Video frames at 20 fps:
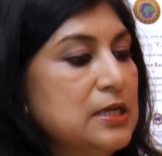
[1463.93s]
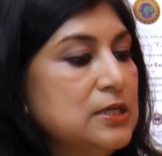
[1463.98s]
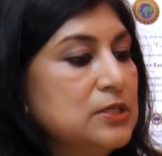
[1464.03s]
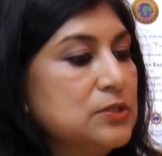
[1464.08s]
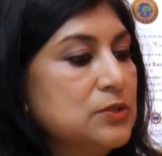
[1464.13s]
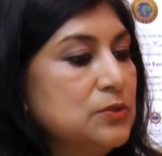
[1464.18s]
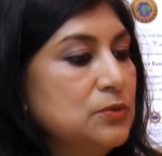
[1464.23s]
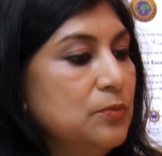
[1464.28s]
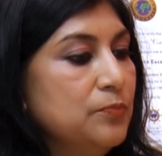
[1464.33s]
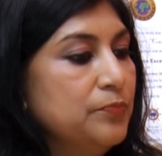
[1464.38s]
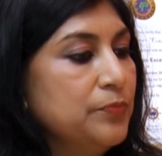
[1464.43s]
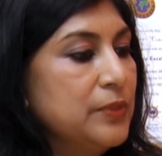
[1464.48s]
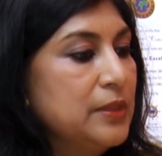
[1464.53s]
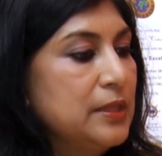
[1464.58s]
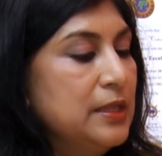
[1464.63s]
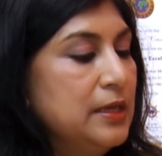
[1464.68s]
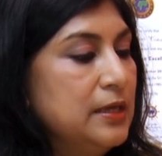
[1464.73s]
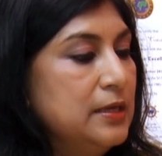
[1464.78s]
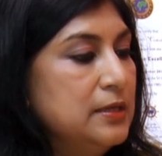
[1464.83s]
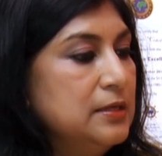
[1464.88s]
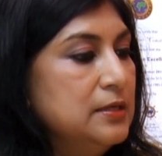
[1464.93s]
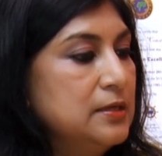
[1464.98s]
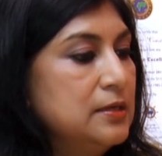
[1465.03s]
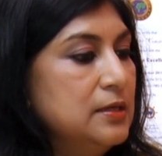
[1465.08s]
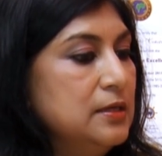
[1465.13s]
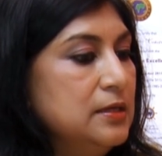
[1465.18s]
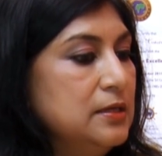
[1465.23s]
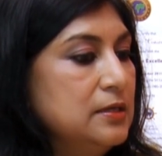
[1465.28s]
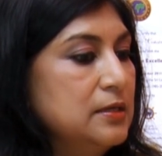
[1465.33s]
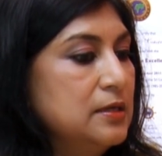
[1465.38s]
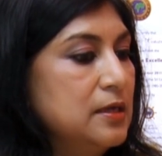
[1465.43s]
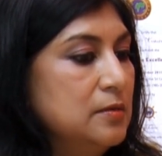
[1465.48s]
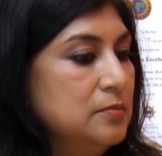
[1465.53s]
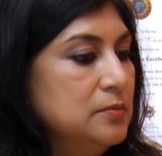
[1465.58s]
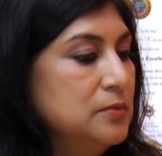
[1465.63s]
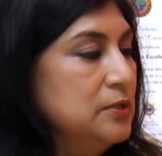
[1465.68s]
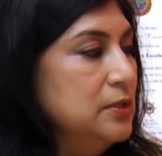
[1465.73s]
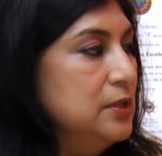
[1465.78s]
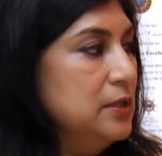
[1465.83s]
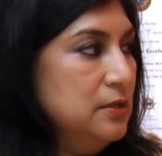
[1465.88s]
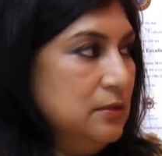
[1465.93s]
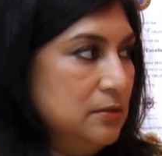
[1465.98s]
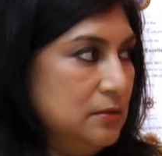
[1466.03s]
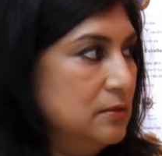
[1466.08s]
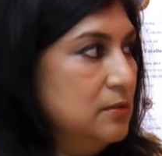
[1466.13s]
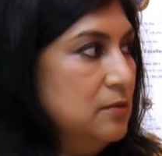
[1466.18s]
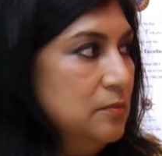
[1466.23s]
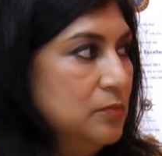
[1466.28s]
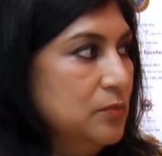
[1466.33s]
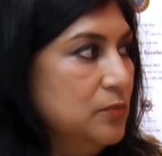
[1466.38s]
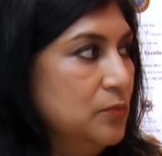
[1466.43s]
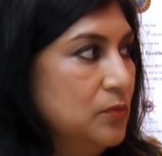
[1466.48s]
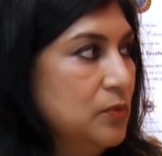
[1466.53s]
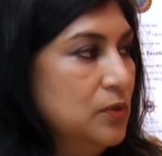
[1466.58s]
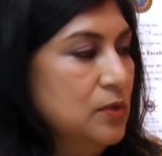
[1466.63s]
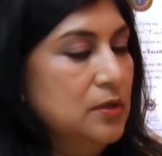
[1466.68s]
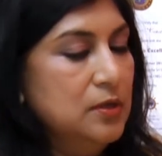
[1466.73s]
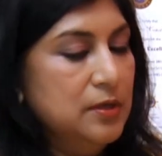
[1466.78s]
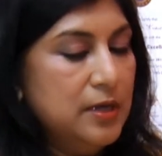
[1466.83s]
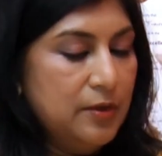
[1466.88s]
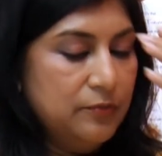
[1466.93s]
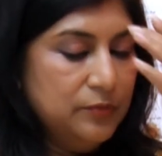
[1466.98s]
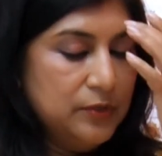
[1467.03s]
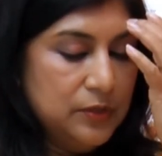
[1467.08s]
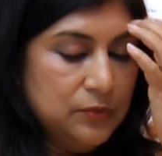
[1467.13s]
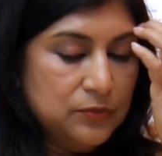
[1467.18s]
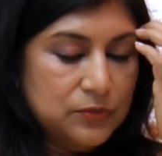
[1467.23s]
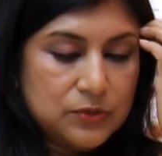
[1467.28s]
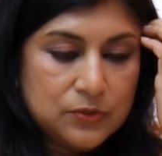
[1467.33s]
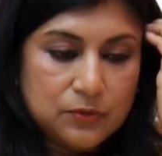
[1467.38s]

So there are income earning avenues.